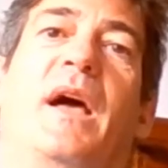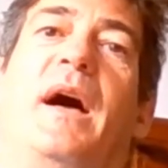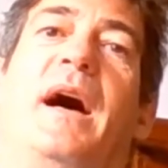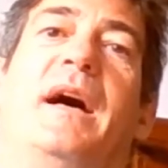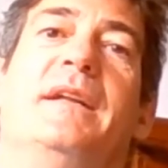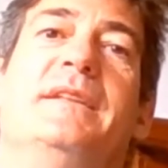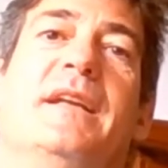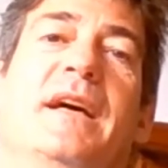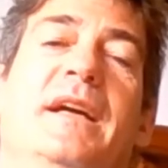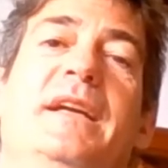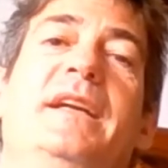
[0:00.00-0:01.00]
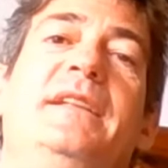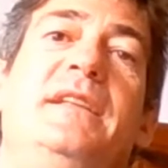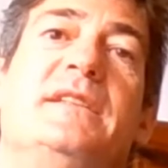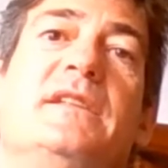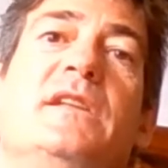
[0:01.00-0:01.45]
and it
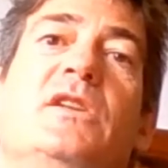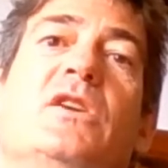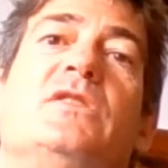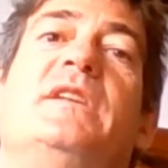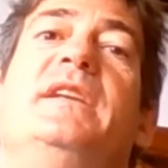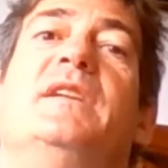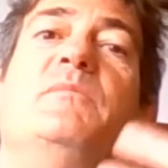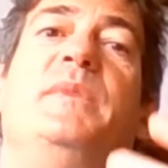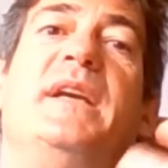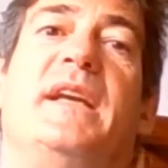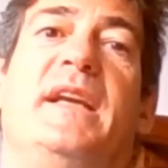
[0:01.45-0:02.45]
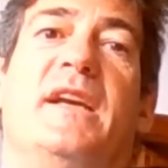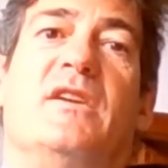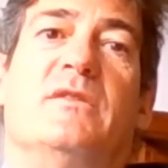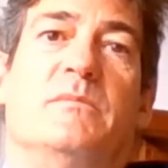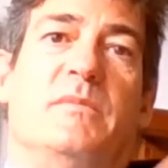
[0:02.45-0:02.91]
is not in a big
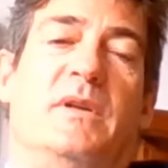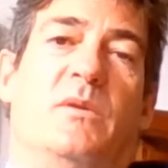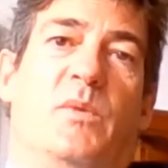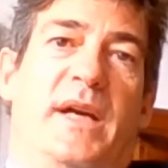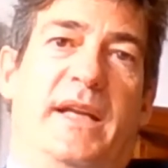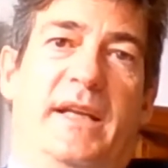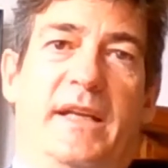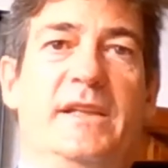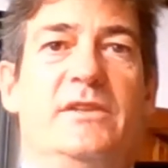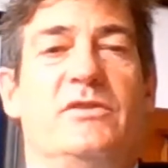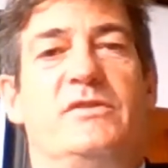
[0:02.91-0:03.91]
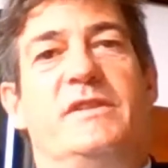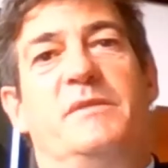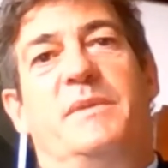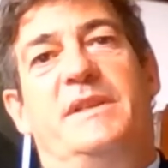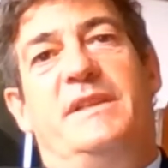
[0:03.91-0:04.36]
income way industry,
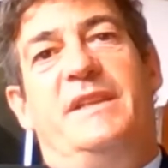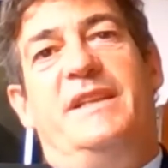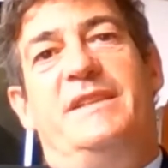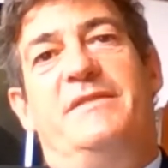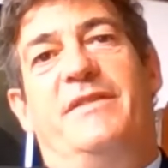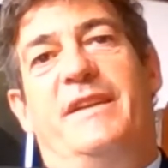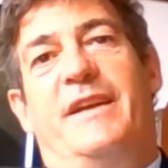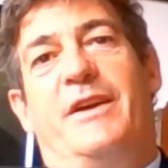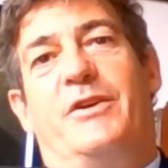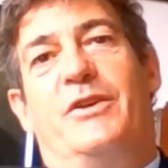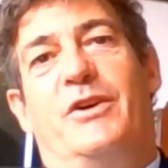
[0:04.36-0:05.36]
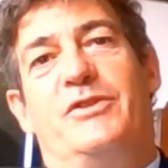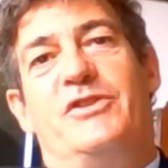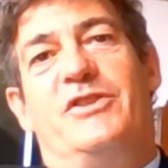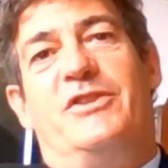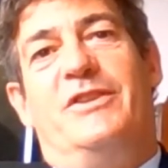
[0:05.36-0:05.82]
but it is very
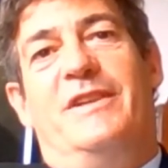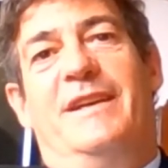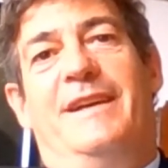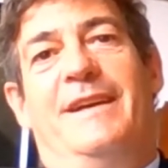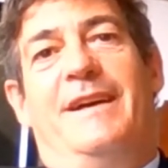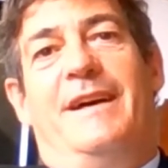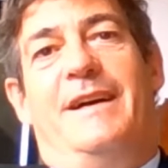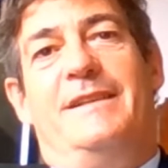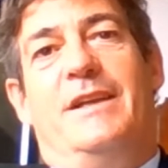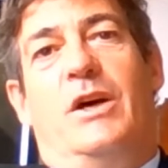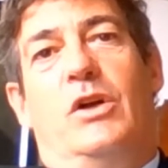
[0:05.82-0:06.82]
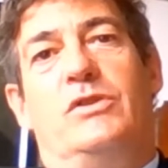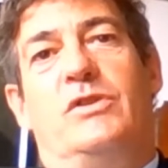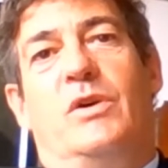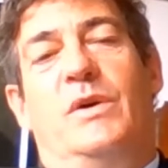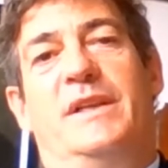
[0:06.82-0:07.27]
ecological, and
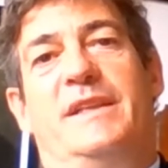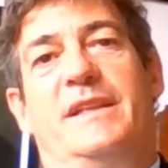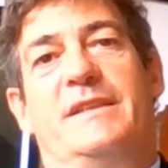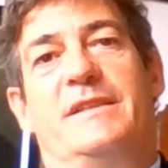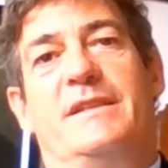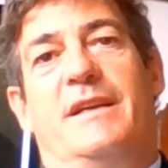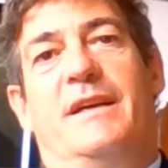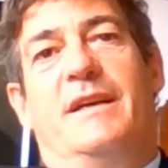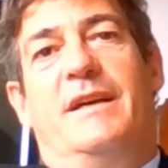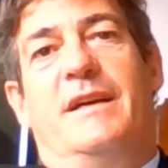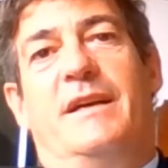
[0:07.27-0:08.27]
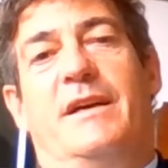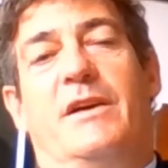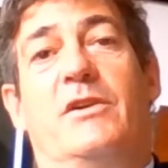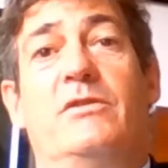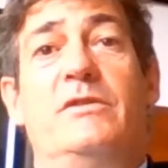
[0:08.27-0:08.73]
also it is
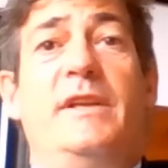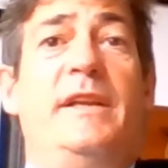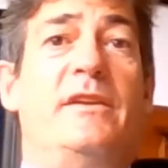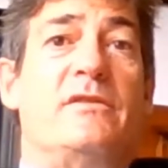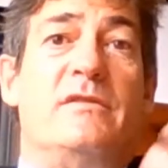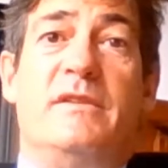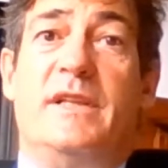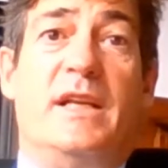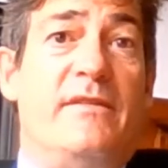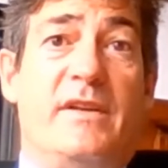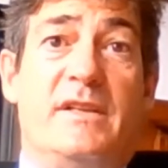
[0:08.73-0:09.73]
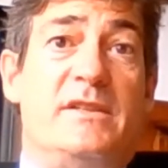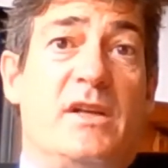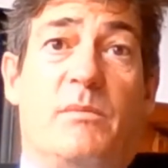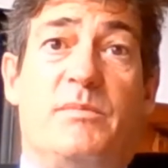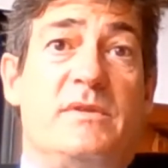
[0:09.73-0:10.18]
continuous, never
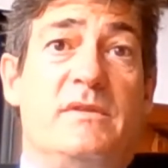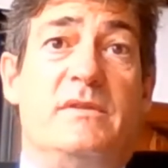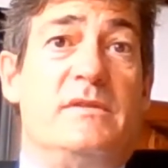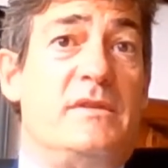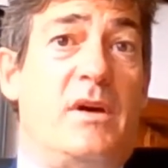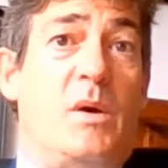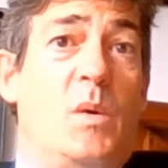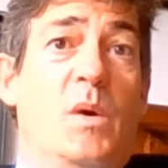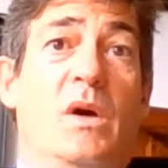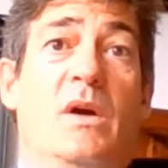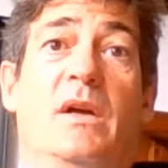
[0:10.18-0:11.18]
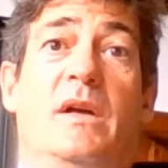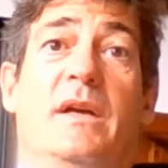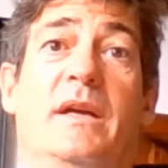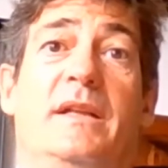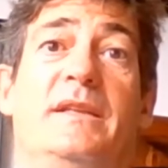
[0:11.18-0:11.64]
stops. So
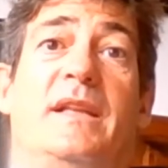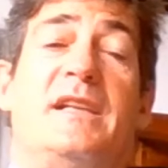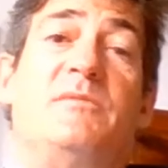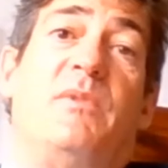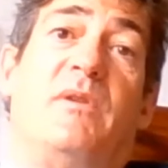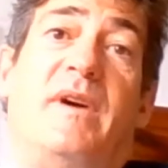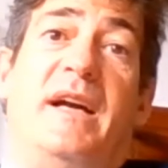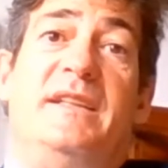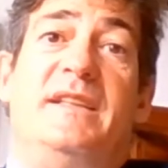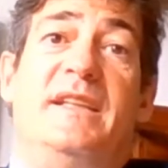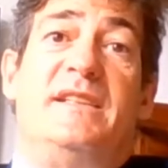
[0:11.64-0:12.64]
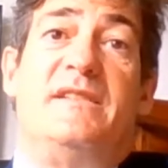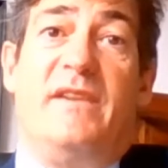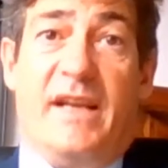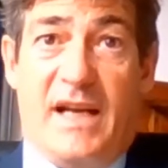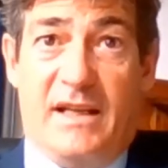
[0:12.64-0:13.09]
it does provide these
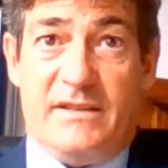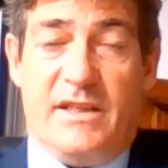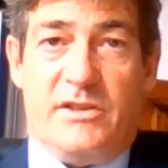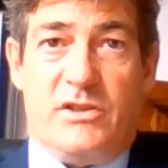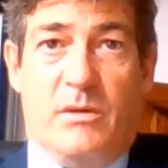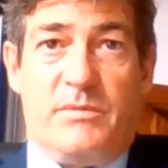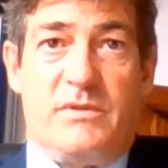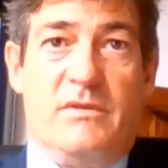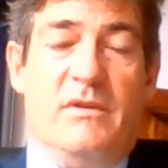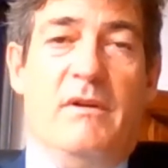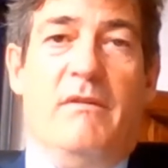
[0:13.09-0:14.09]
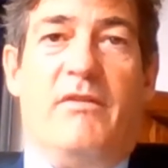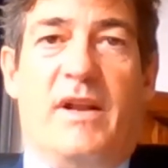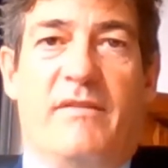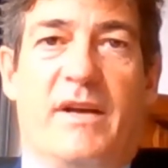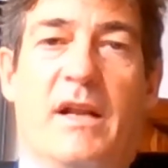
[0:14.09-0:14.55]
300 jobs
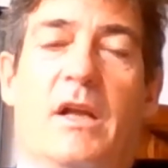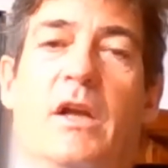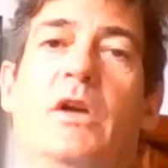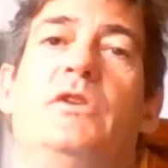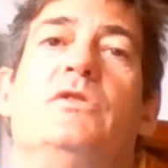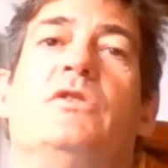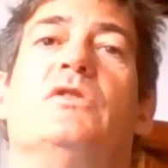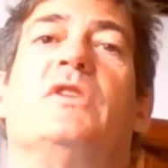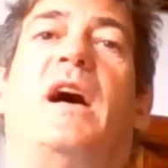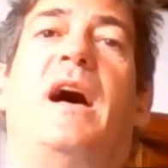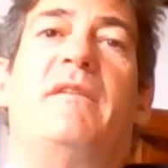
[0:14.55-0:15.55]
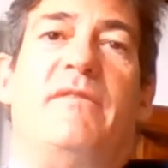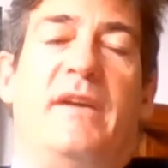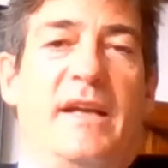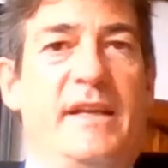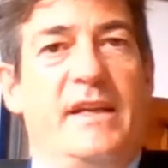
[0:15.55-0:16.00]
forever. You don't have
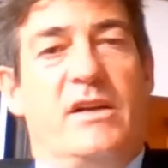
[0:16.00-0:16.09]
any